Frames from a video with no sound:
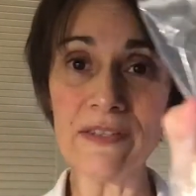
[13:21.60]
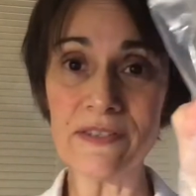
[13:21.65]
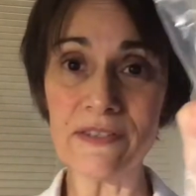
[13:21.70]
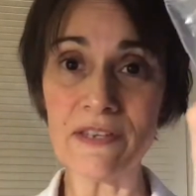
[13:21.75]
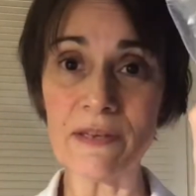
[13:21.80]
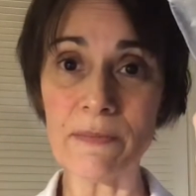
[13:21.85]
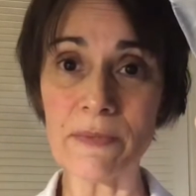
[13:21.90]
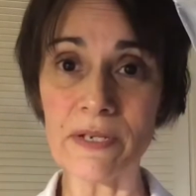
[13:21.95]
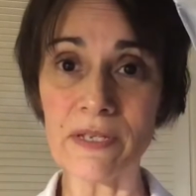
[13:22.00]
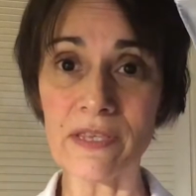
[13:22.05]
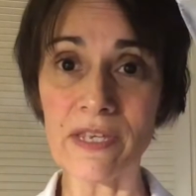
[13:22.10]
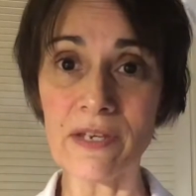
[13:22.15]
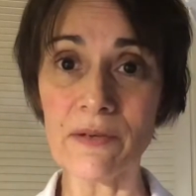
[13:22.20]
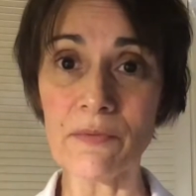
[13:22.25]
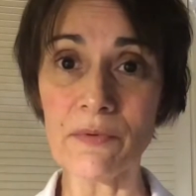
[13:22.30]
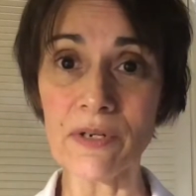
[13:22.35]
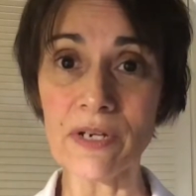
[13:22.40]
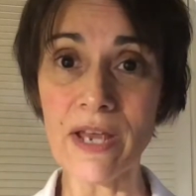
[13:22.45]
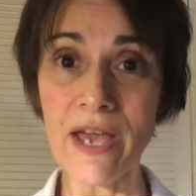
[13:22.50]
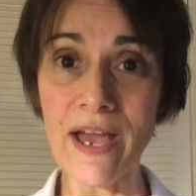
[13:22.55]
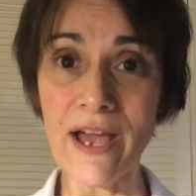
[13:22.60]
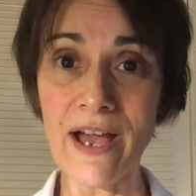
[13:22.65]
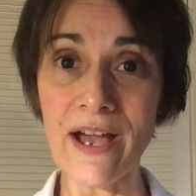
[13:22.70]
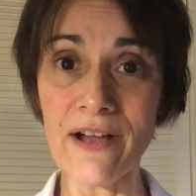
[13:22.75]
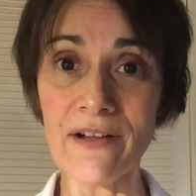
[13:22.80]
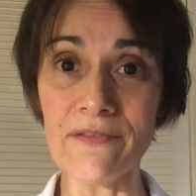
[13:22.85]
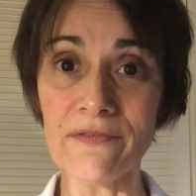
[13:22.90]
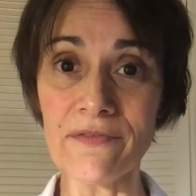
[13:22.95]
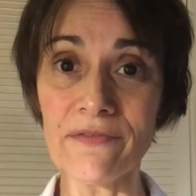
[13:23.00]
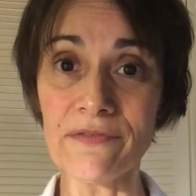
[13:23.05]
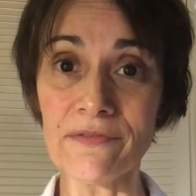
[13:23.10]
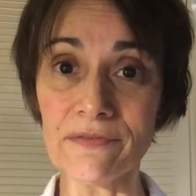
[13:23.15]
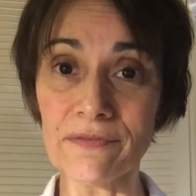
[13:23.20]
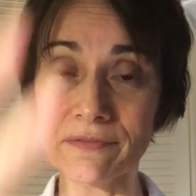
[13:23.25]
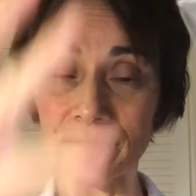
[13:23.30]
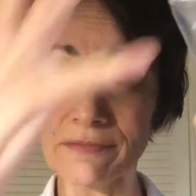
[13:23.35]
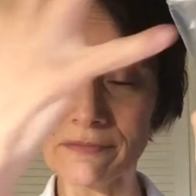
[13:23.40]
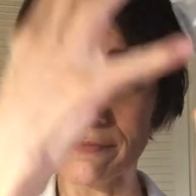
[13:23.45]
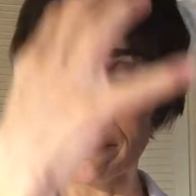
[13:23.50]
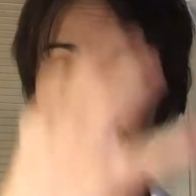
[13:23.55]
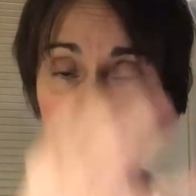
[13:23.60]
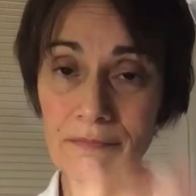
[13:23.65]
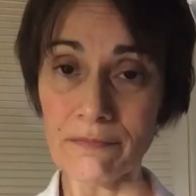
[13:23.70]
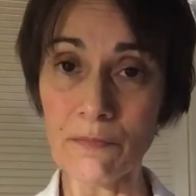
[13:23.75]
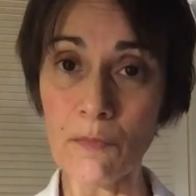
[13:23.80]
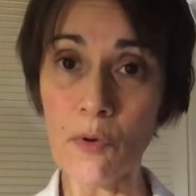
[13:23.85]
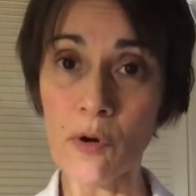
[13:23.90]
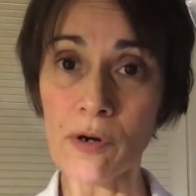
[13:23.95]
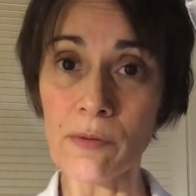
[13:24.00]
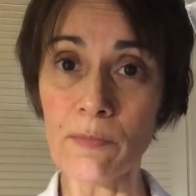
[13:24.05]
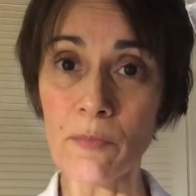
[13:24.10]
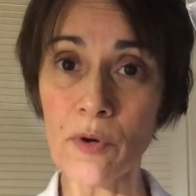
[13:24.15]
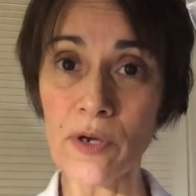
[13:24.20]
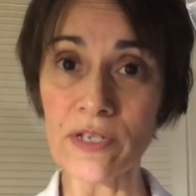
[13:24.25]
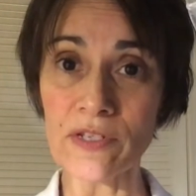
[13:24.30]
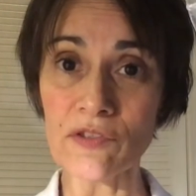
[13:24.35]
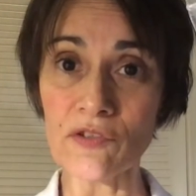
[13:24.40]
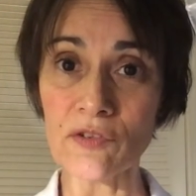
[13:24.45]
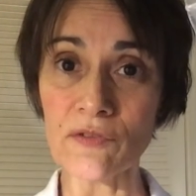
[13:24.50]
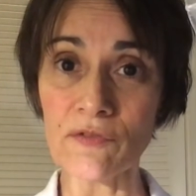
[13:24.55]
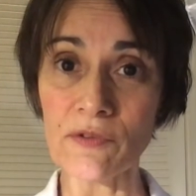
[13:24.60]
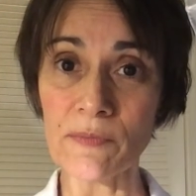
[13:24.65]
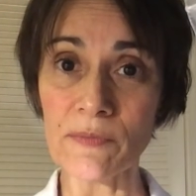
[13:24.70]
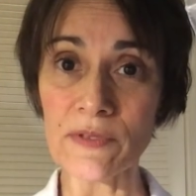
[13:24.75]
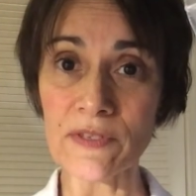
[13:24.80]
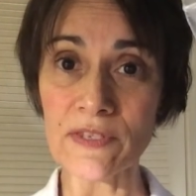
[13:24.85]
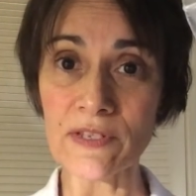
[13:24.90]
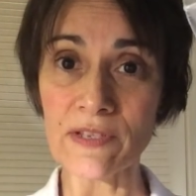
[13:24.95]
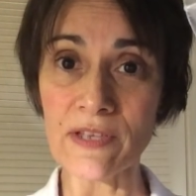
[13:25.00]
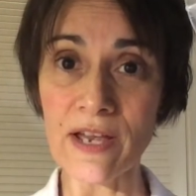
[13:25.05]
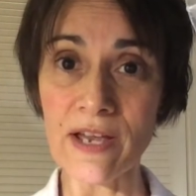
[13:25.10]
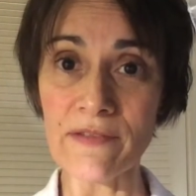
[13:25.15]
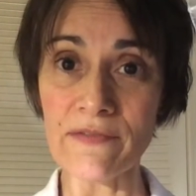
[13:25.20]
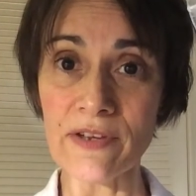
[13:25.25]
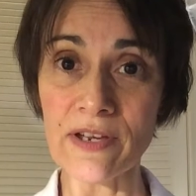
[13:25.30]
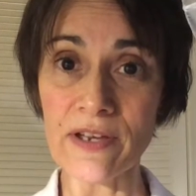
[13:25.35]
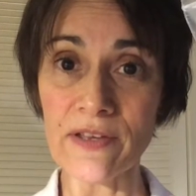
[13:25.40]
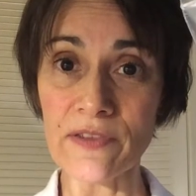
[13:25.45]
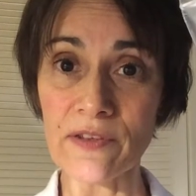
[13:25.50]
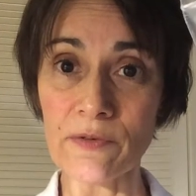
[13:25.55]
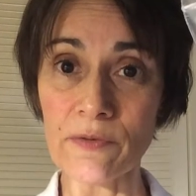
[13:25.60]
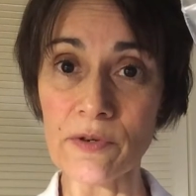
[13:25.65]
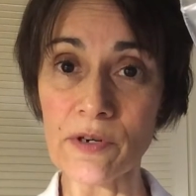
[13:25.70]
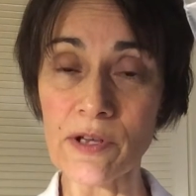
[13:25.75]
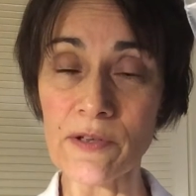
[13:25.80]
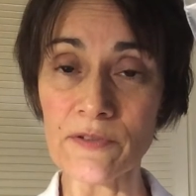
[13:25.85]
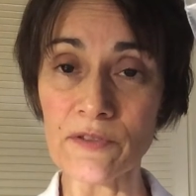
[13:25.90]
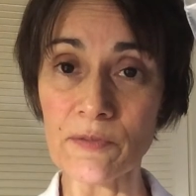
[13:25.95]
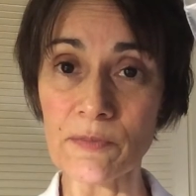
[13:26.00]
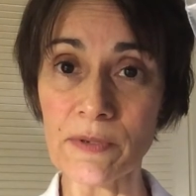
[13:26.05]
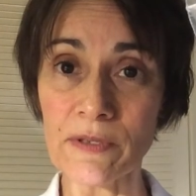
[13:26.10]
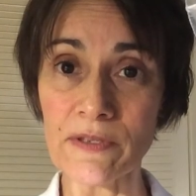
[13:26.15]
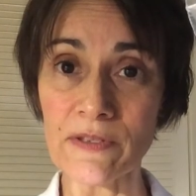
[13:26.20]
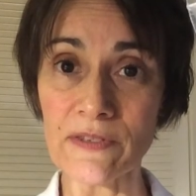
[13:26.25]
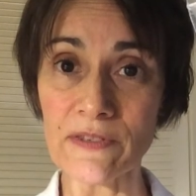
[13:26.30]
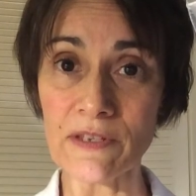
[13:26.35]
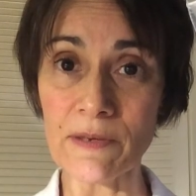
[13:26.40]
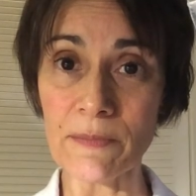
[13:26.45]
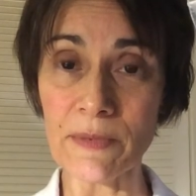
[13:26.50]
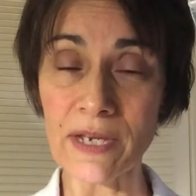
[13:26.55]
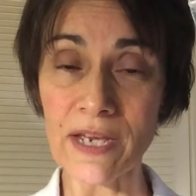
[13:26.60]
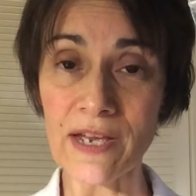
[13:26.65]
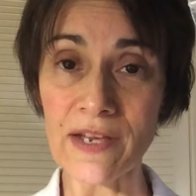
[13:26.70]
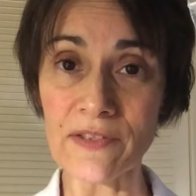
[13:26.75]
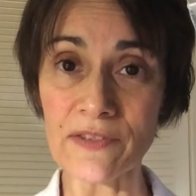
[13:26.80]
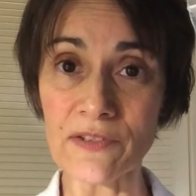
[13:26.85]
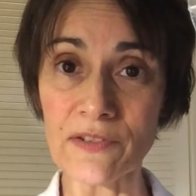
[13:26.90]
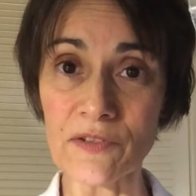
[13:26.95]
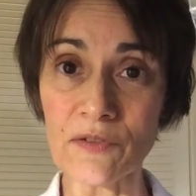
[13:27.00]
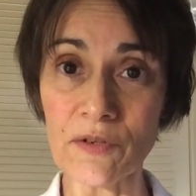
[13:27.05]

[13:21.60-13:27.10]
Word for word: the stomach, they would have more moisture from the saliva, and there would also be the stomach acid.